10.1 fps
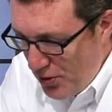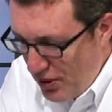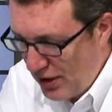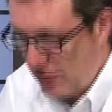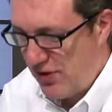
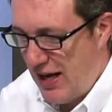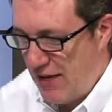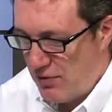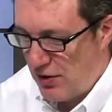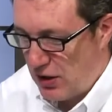earnings
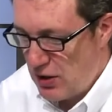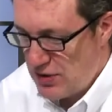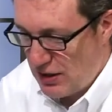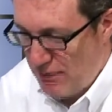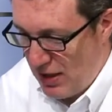after the
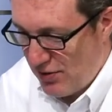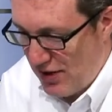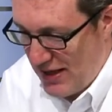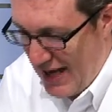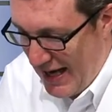closing bell
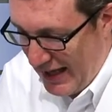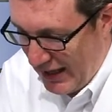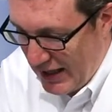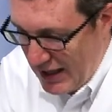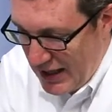today.